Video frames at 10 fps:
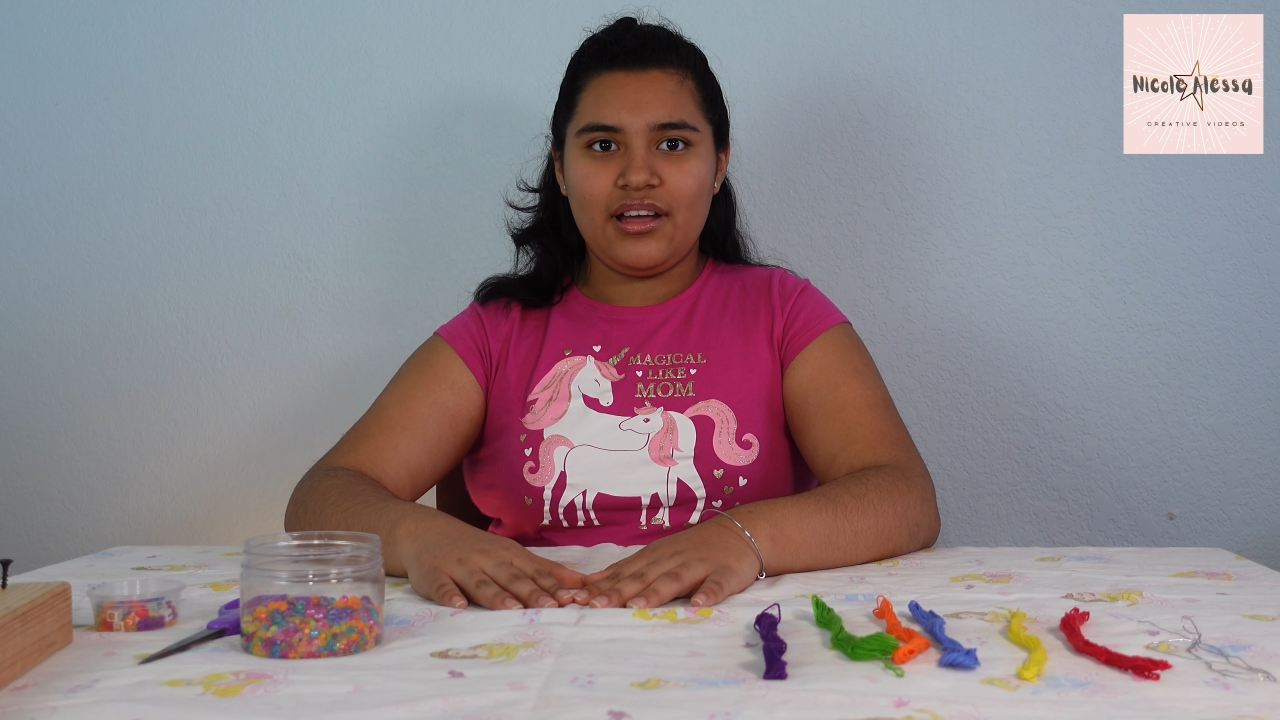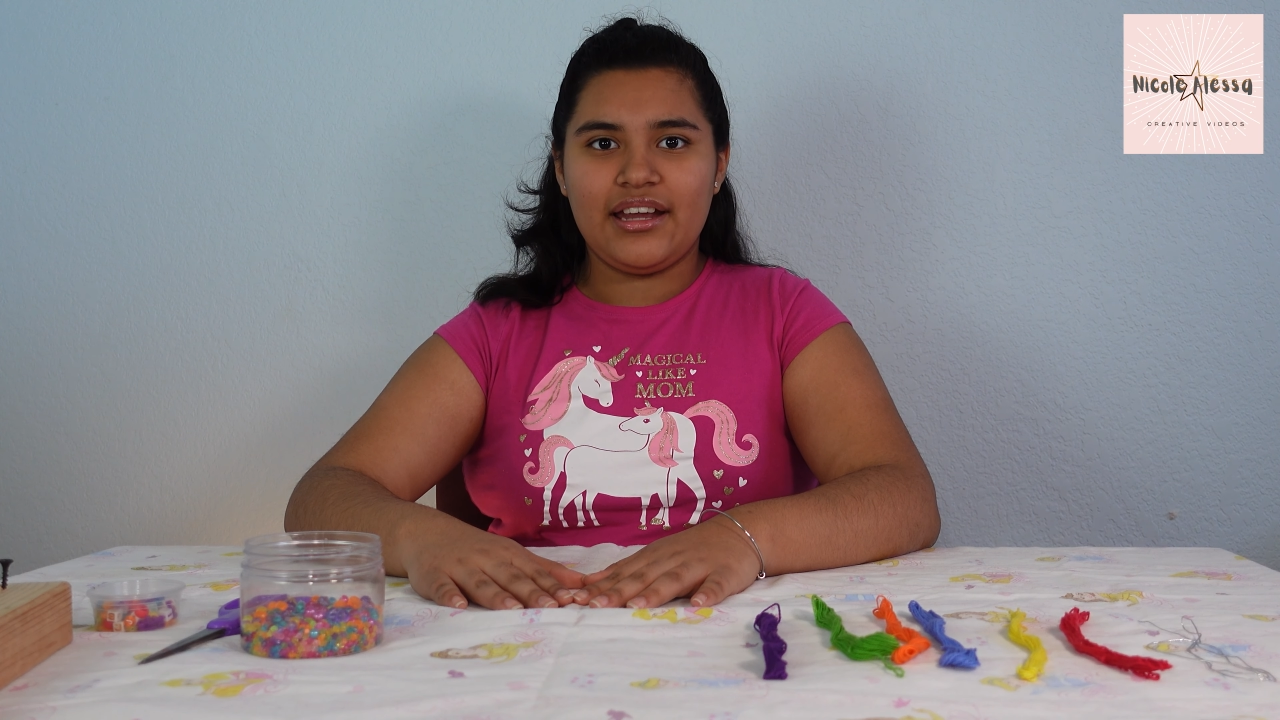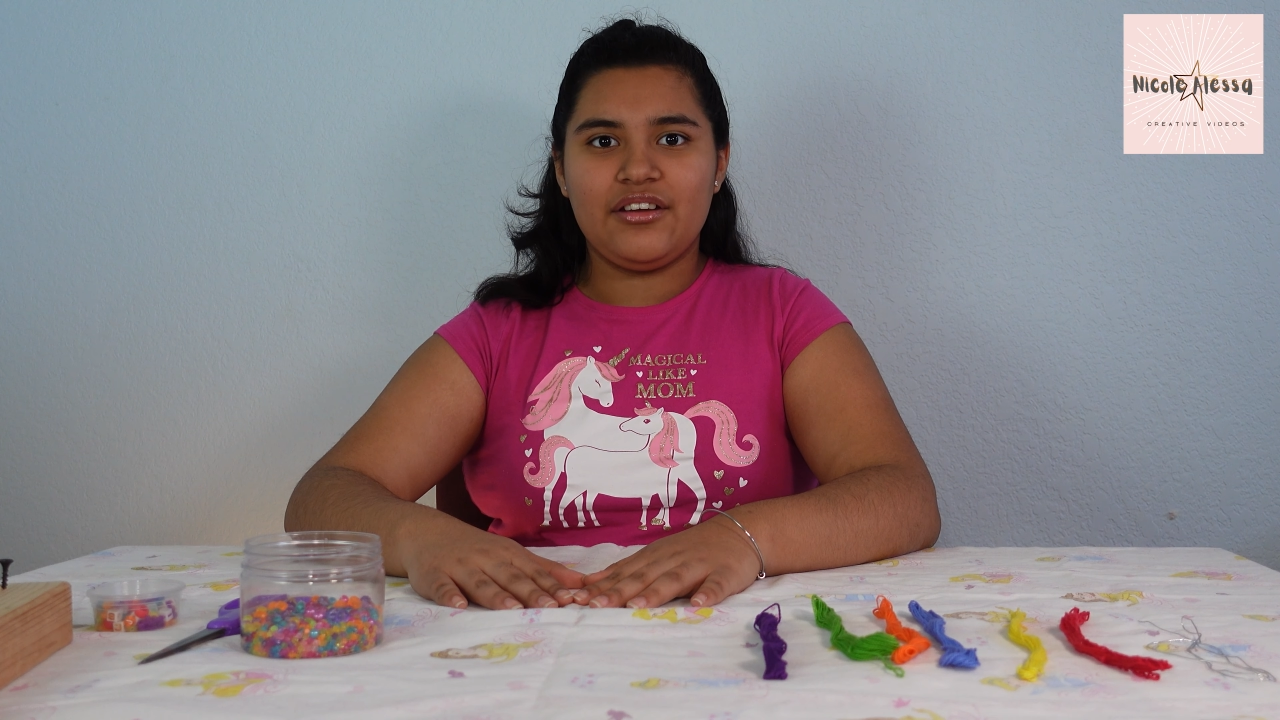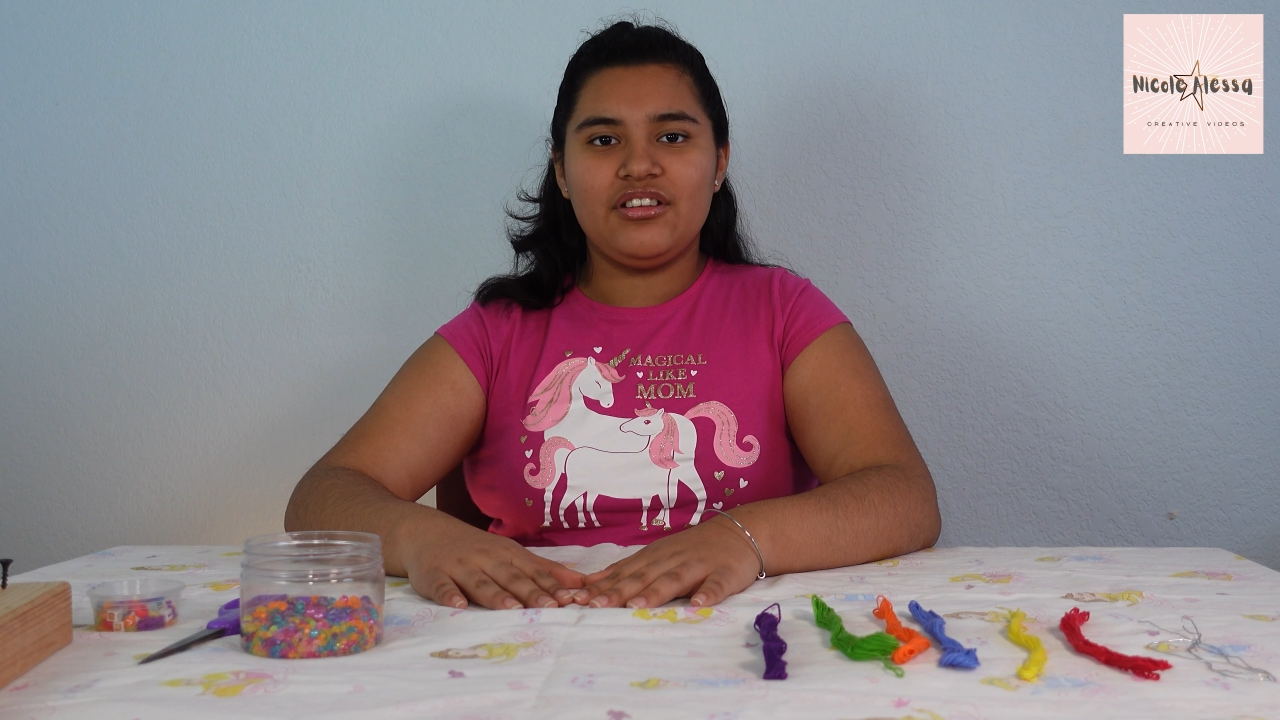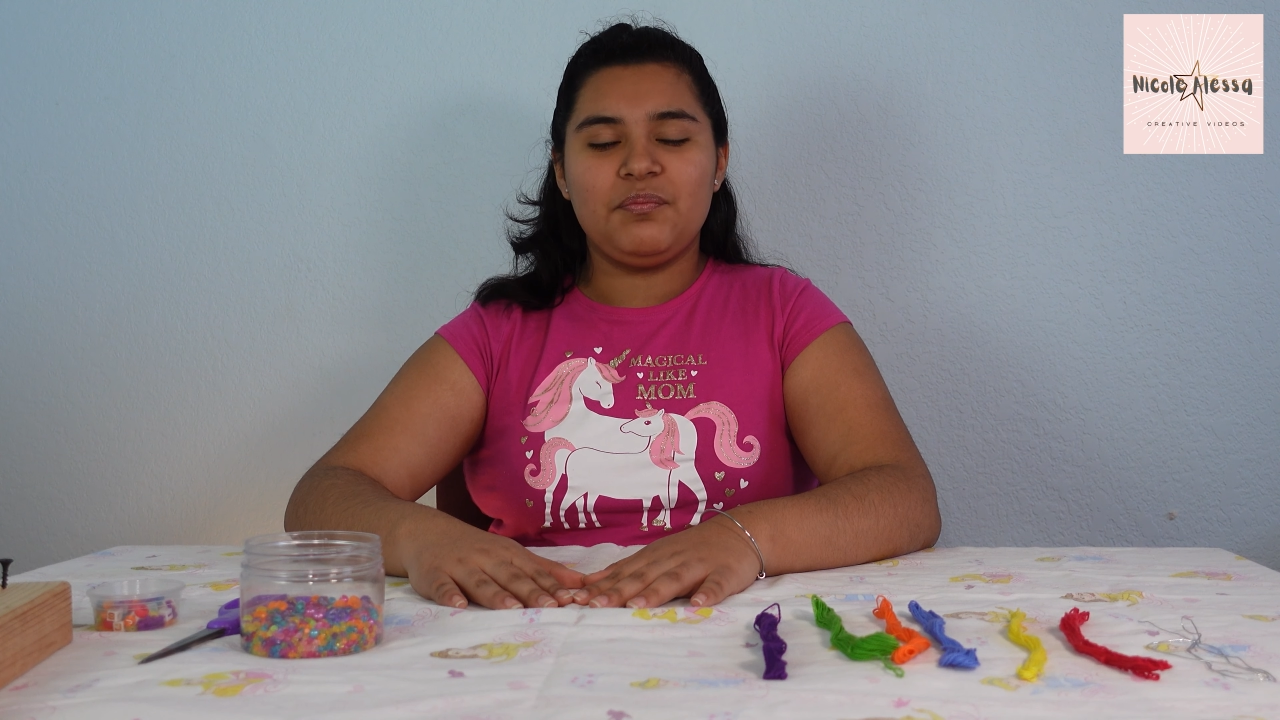
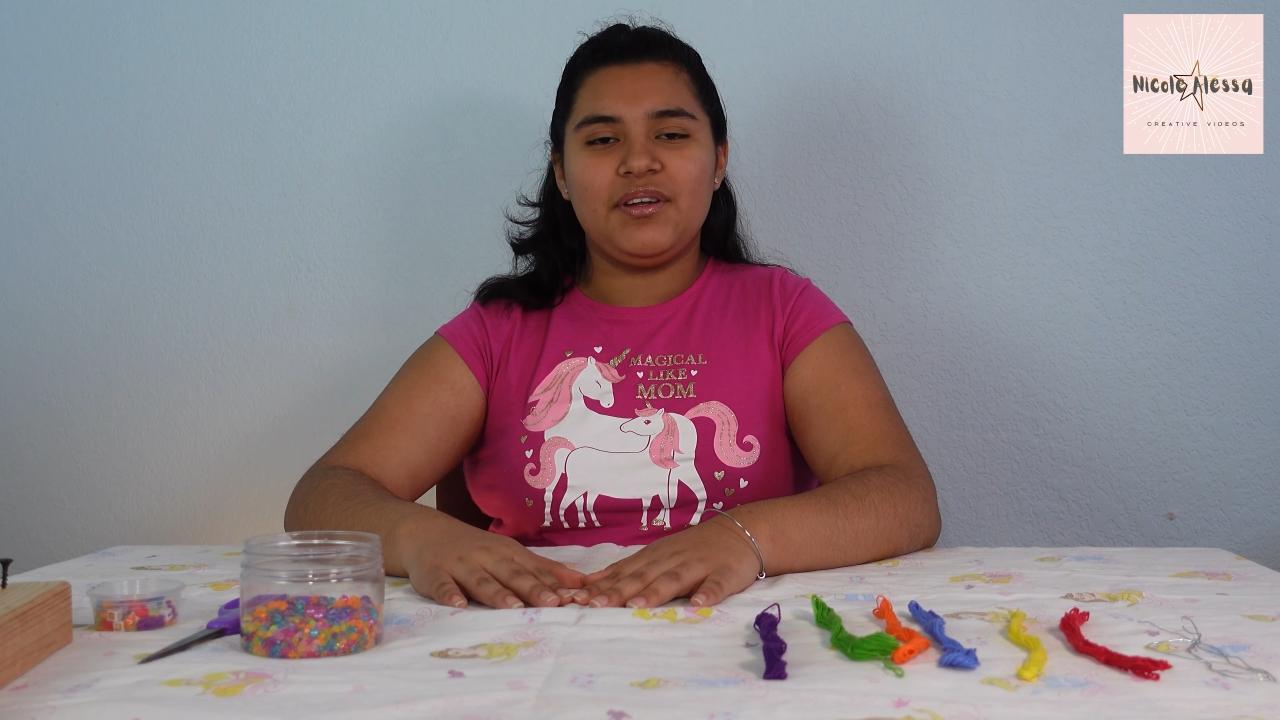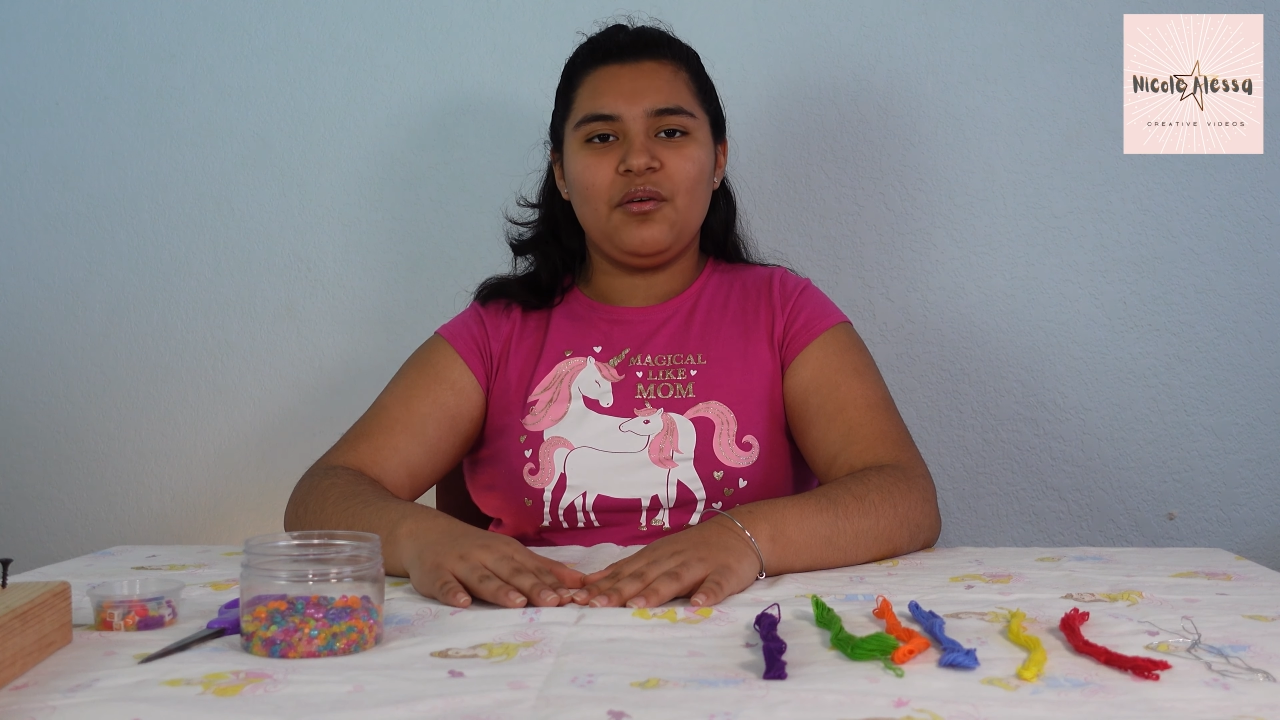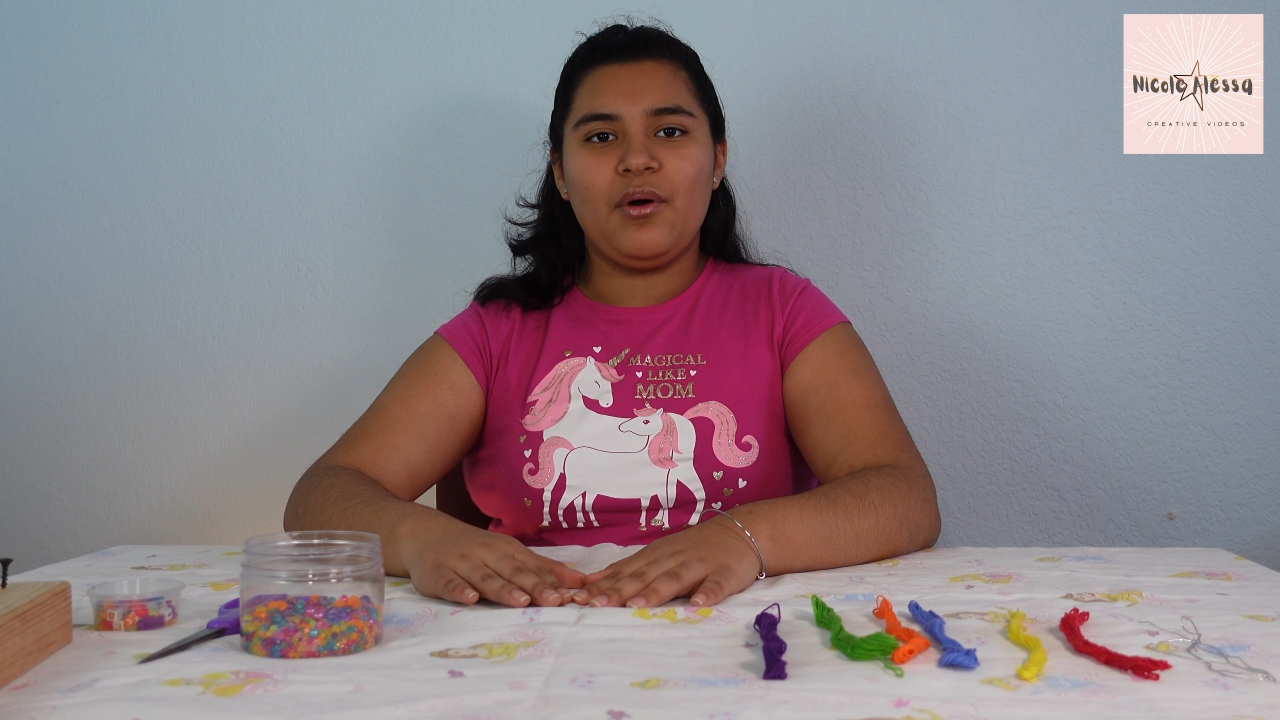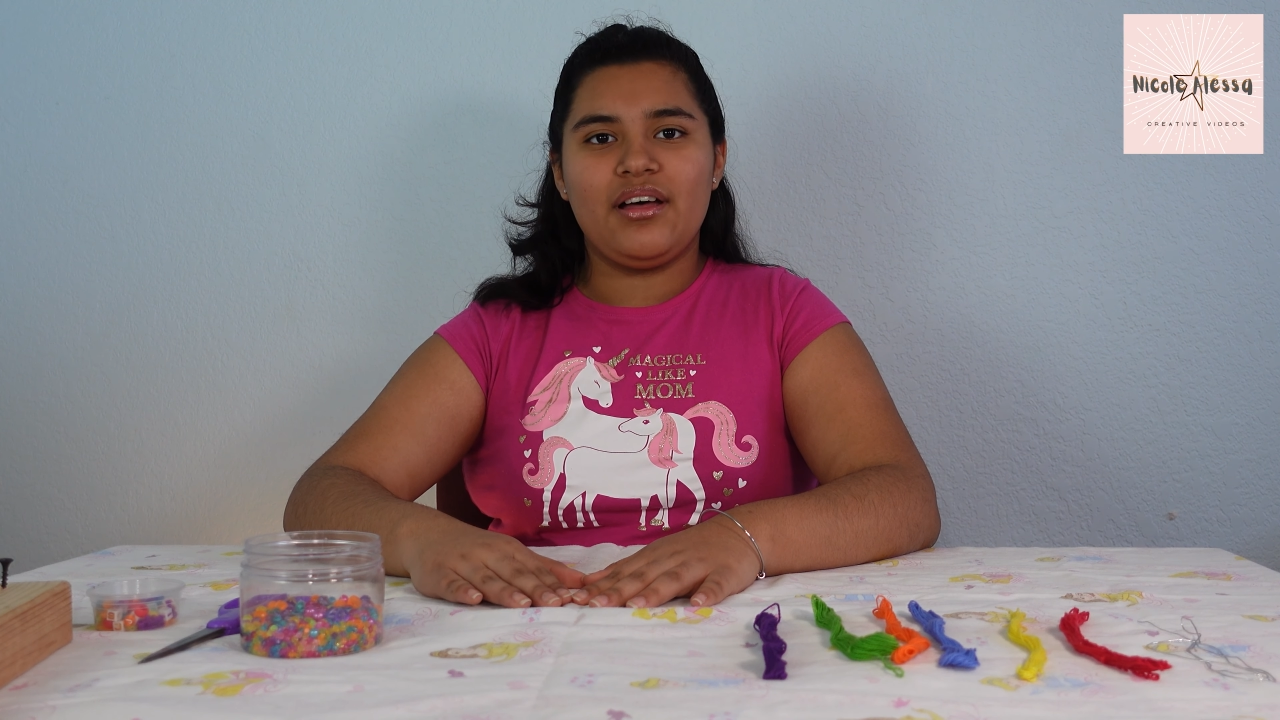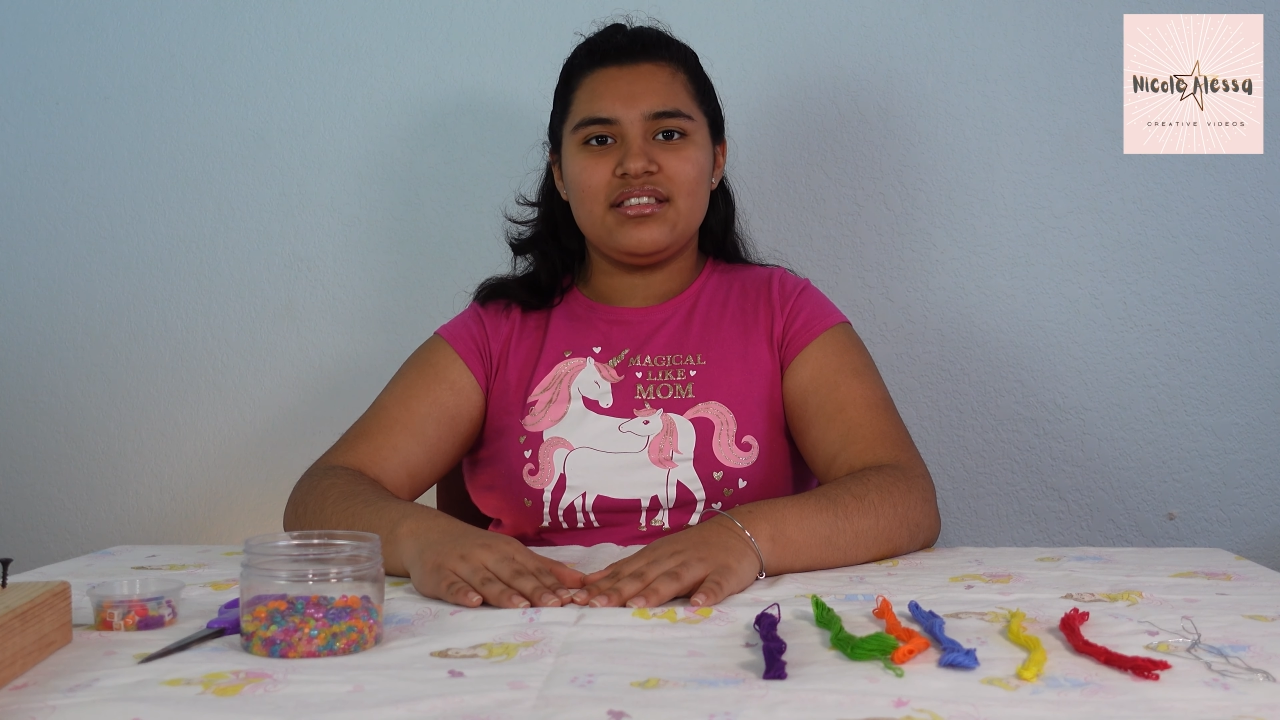I know it's been
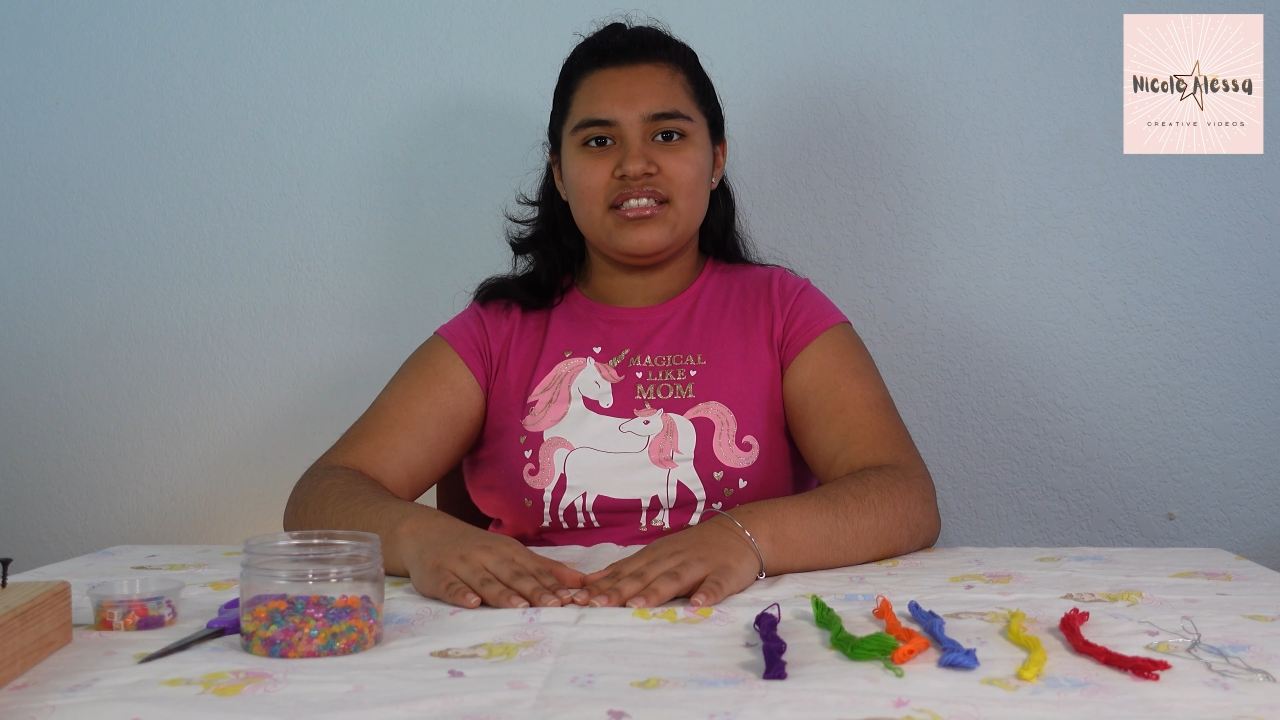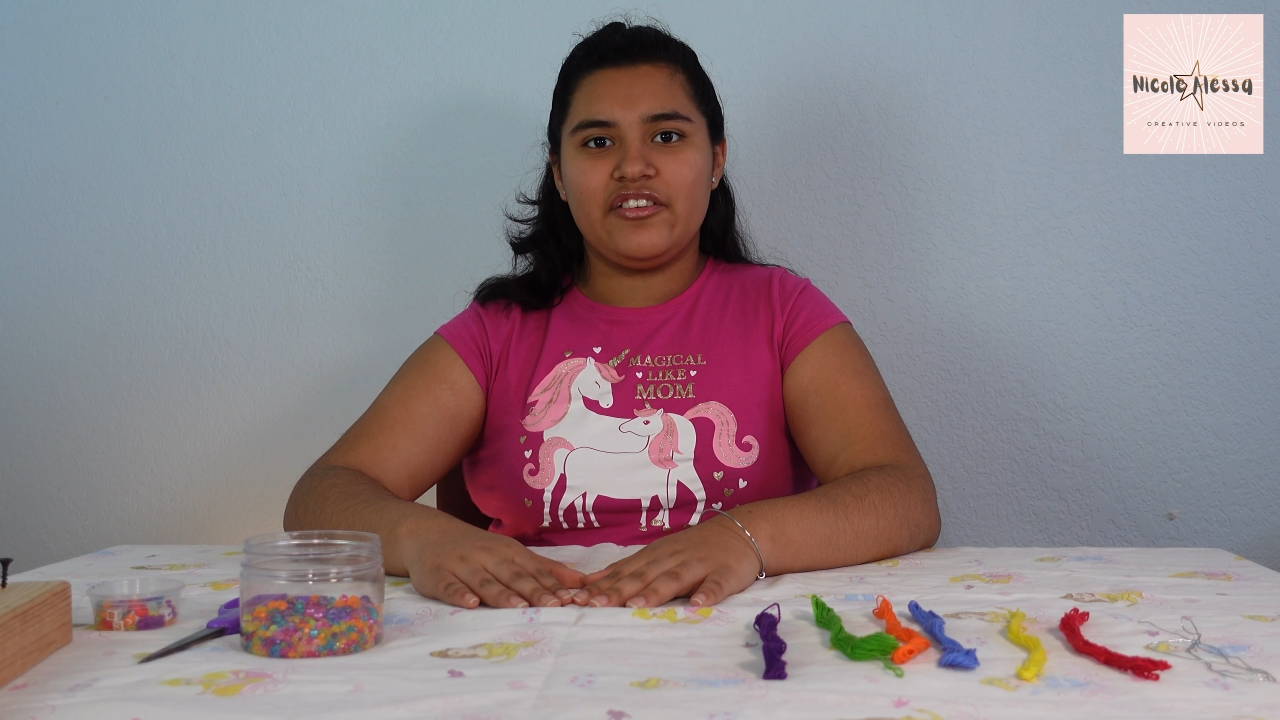a while since